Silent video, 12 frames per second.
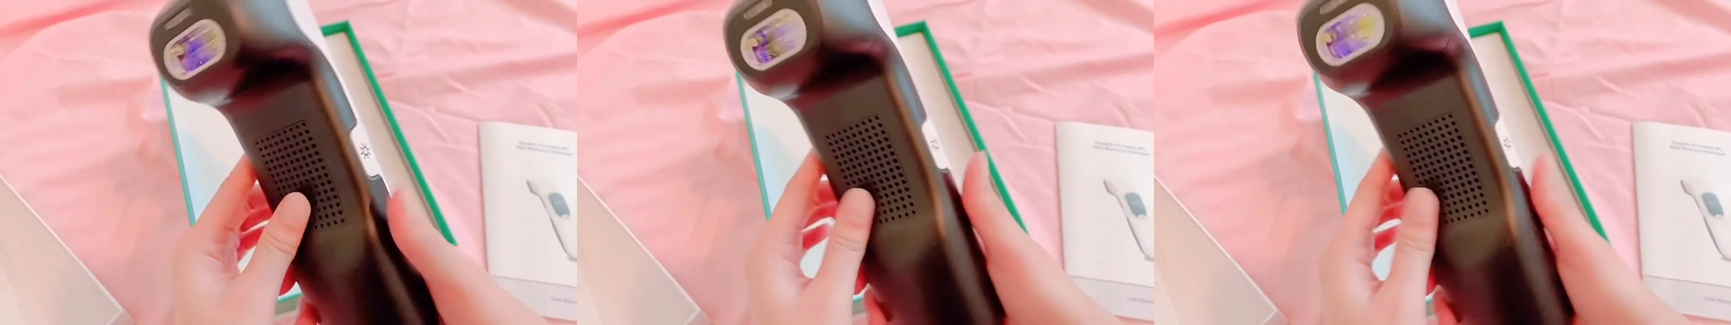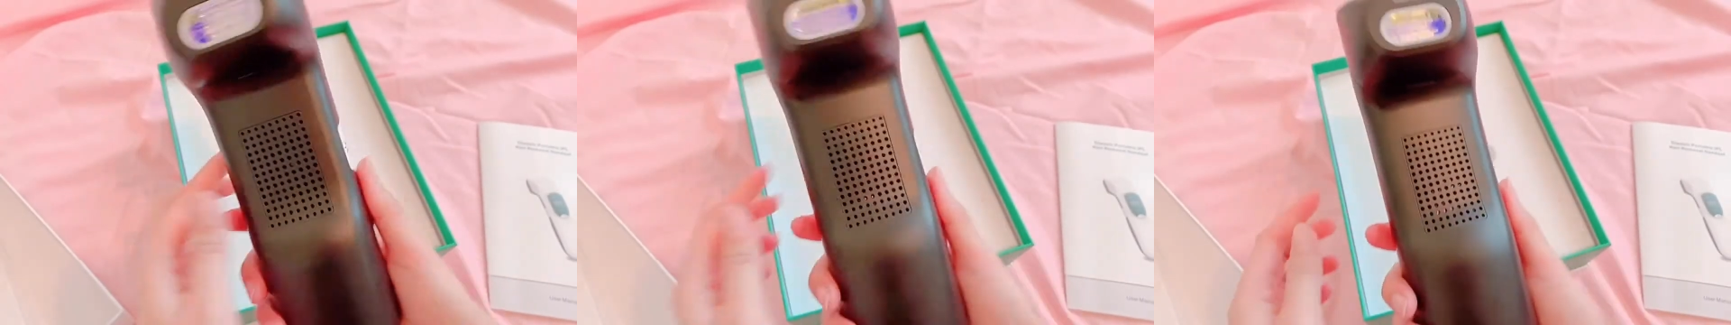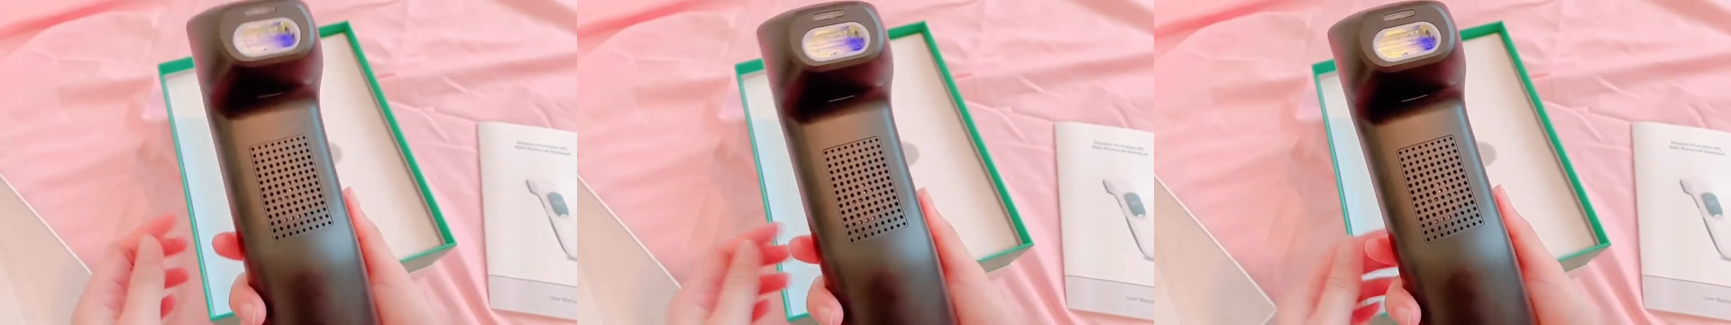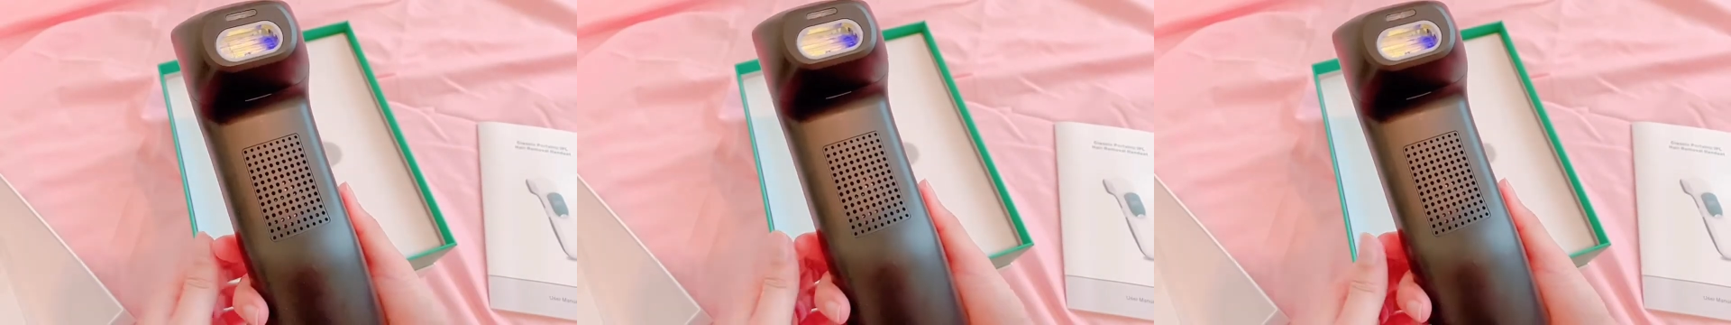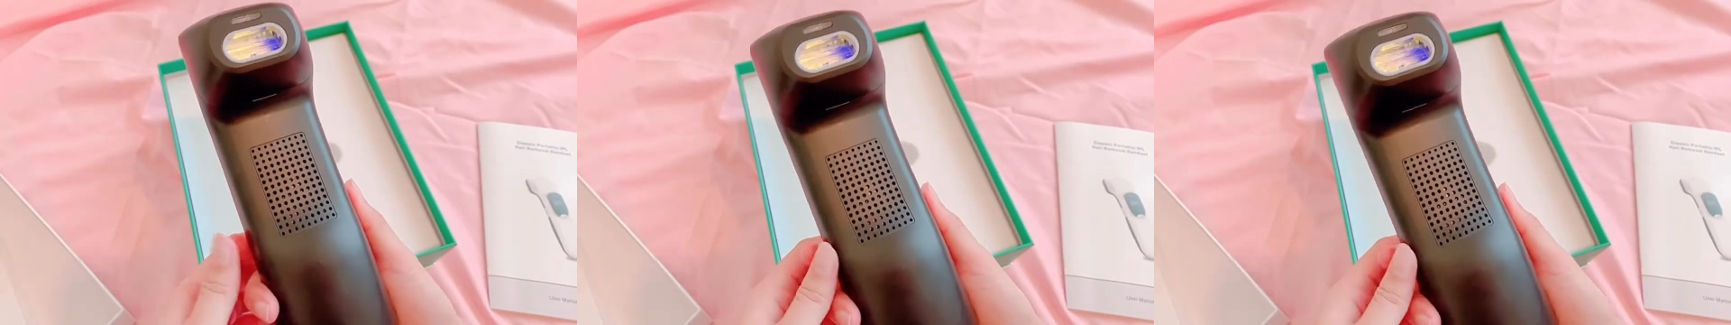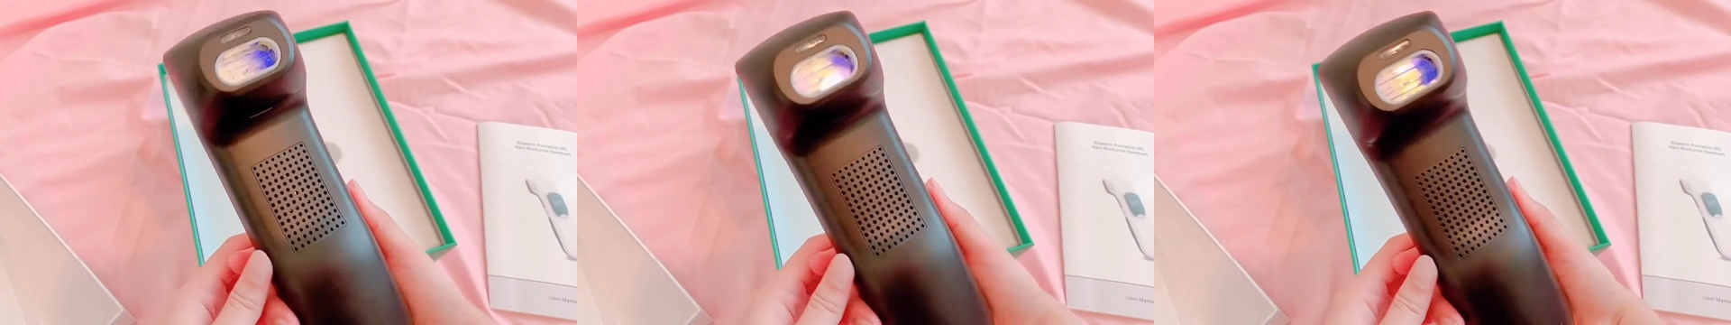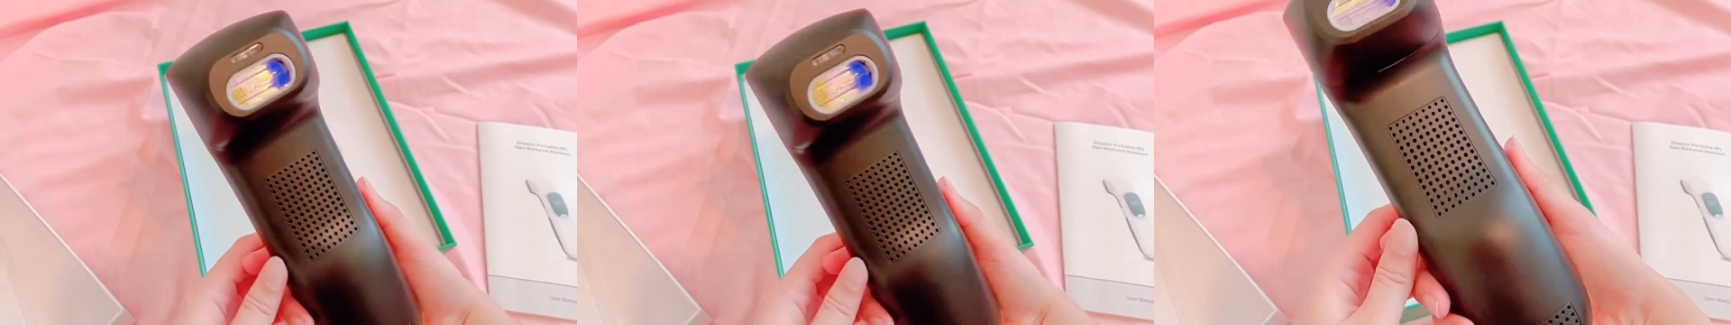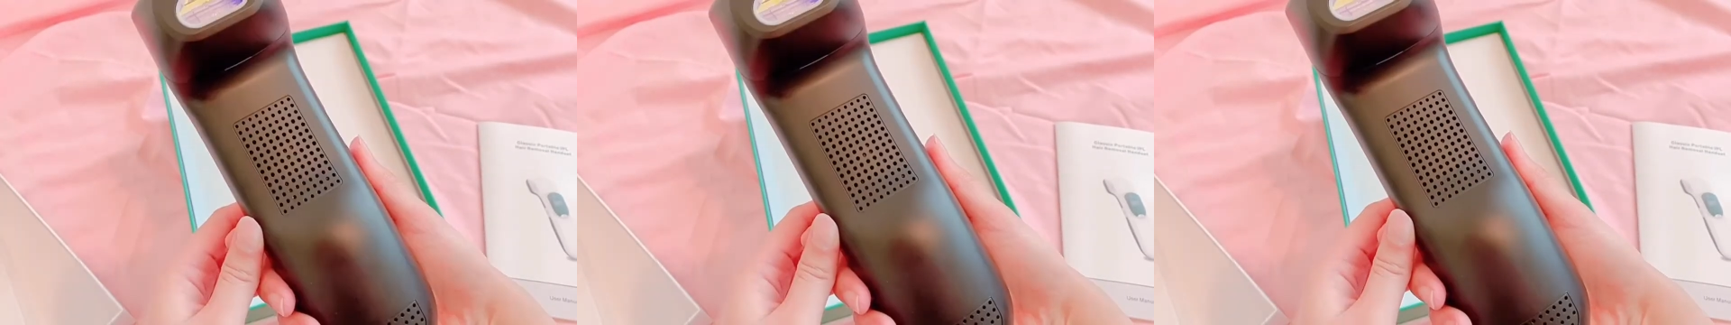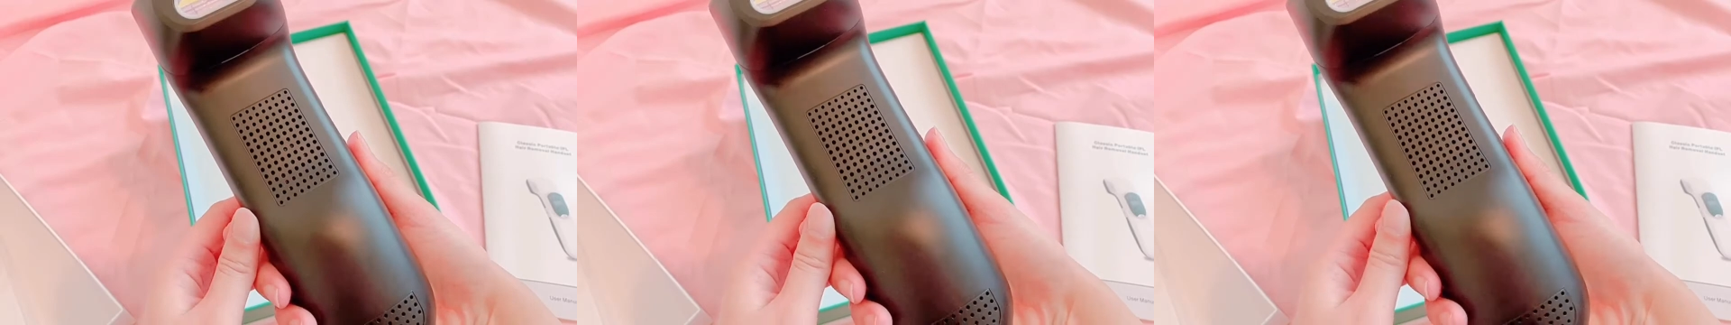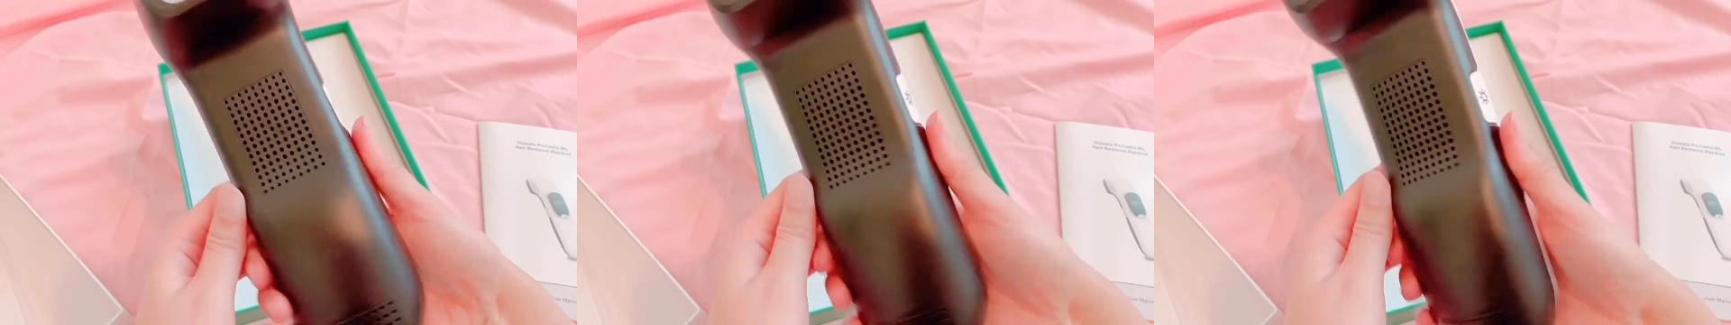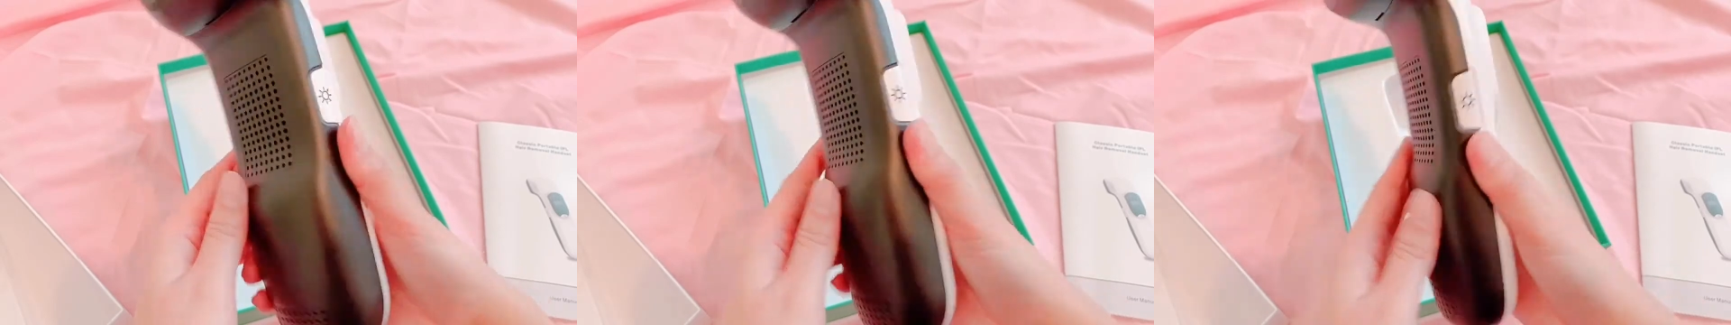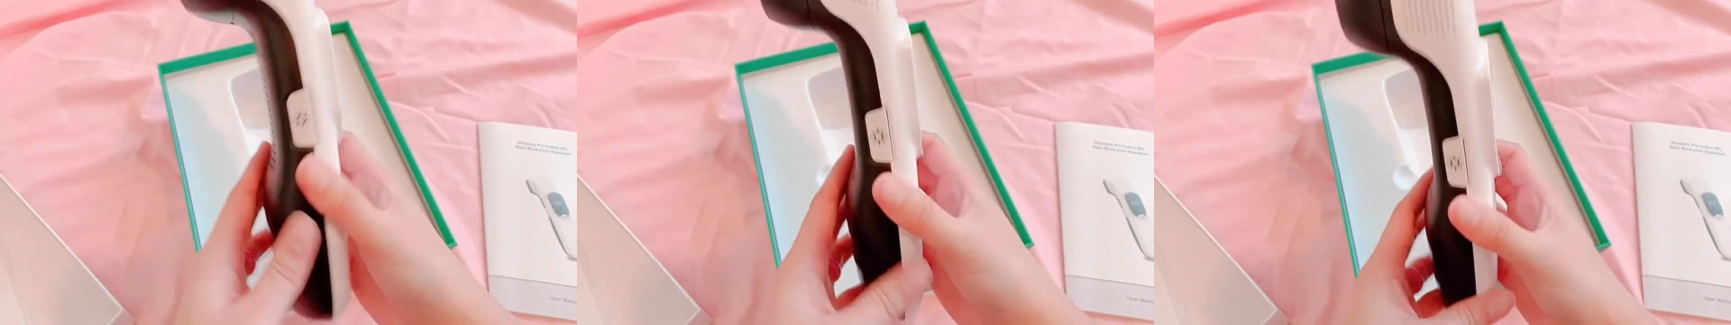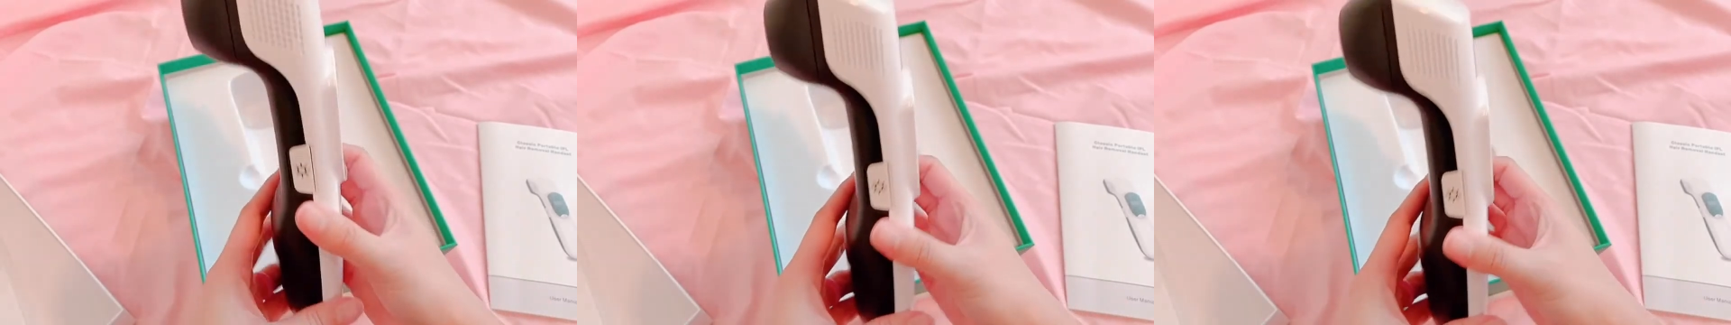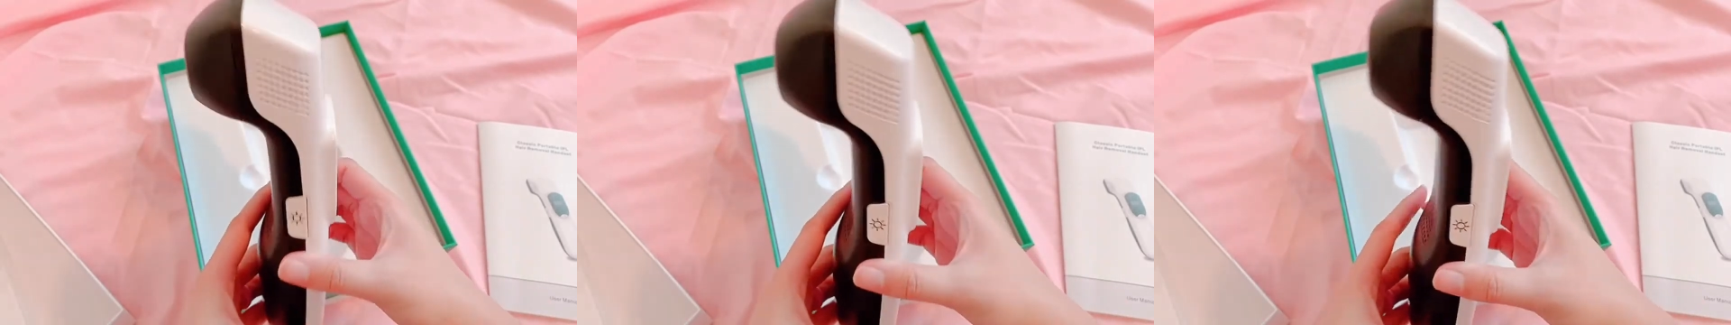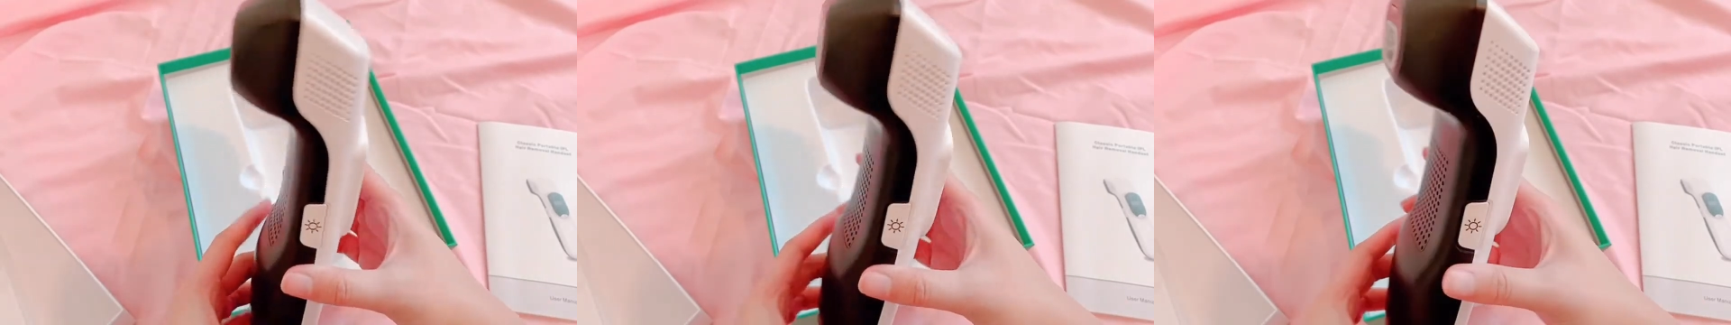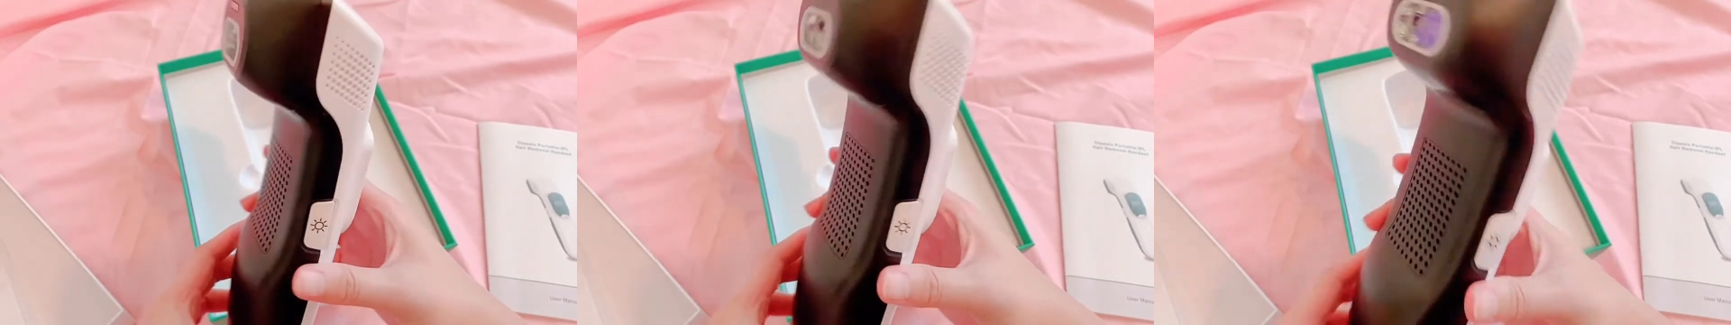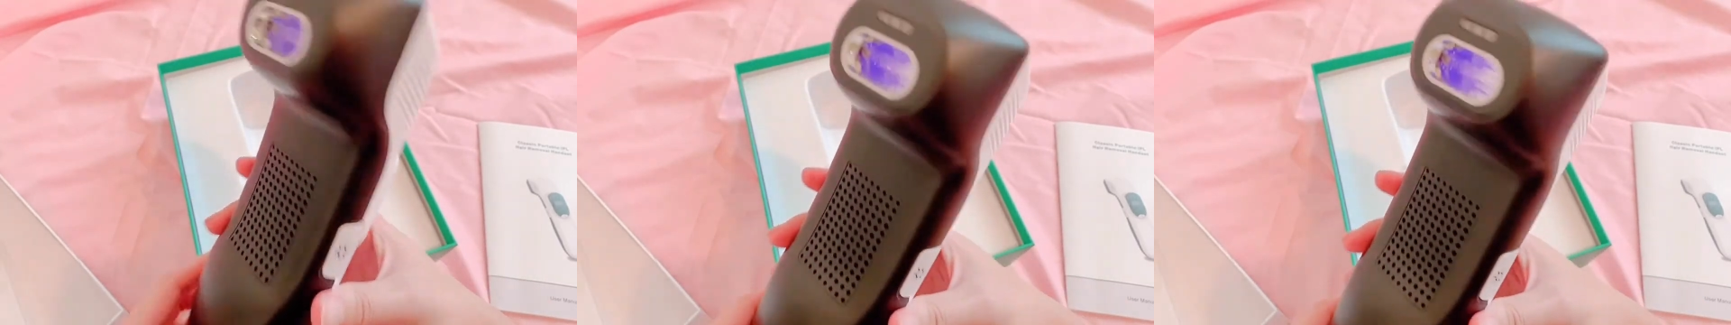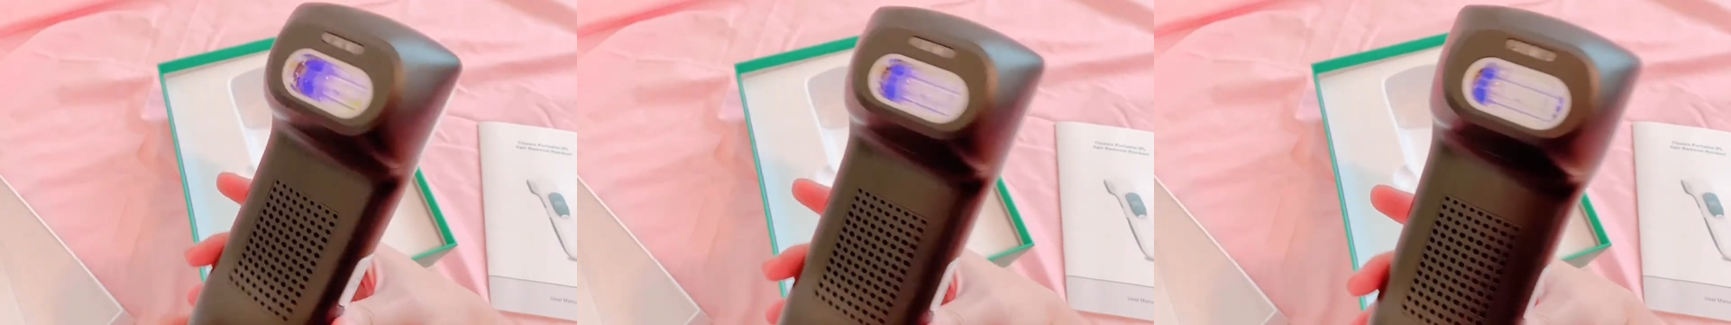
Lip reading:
No face is visible, so there are no lips to read.